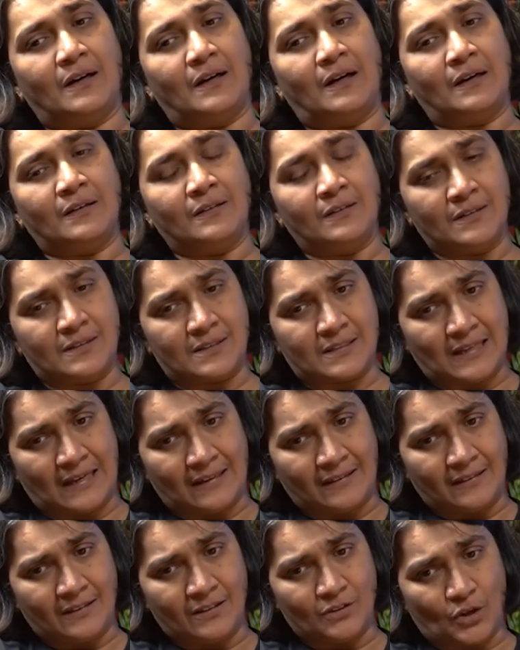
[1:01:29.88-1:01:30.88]

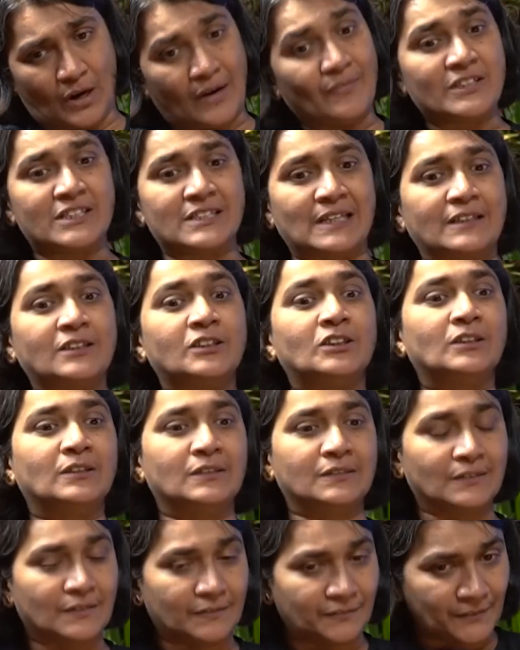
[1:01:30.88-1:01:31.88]
understanding, so I have a section
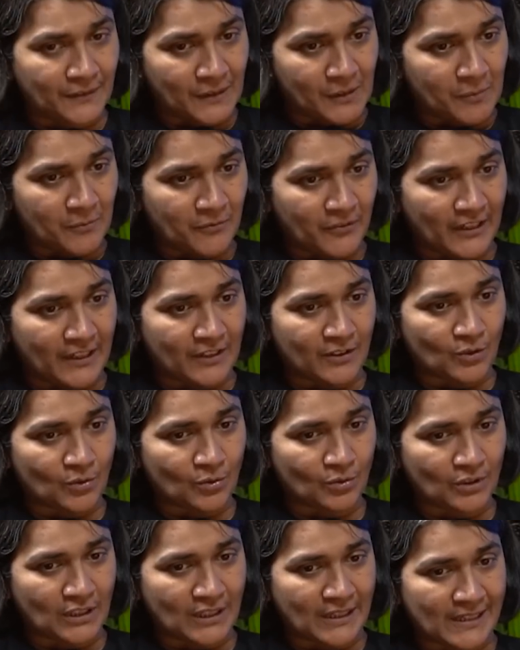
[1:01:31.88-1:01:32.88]
in the film where,
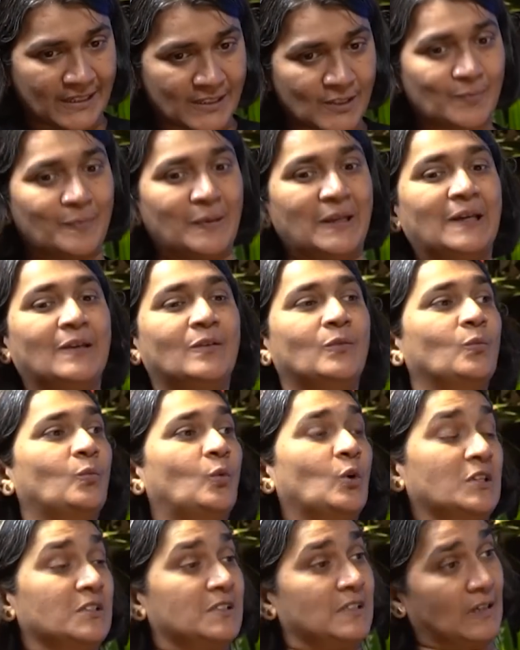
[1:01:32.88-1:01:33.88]
they explain
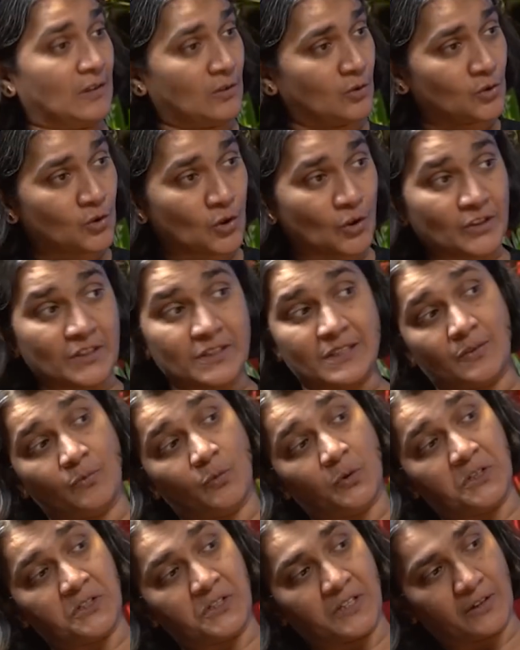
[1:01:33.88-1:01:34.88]
what a cyclotron is and
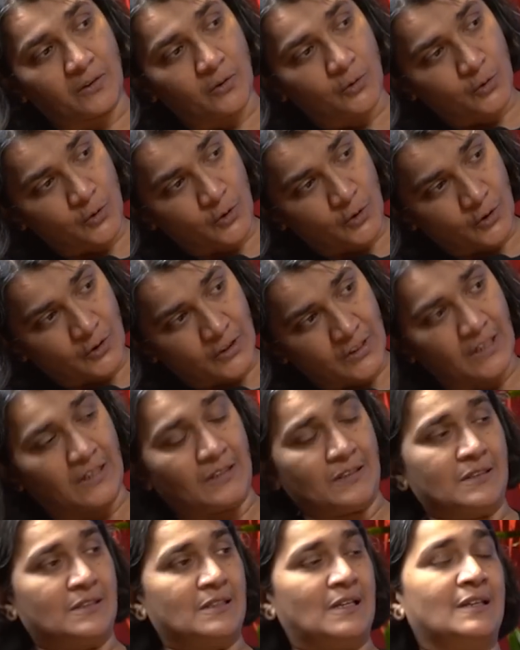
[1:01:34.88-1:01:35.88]
what a cyclotron
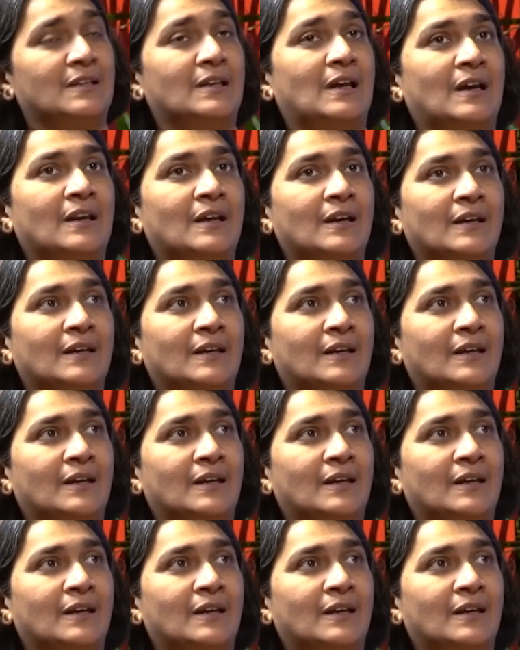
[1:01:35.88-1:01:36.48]
does. And I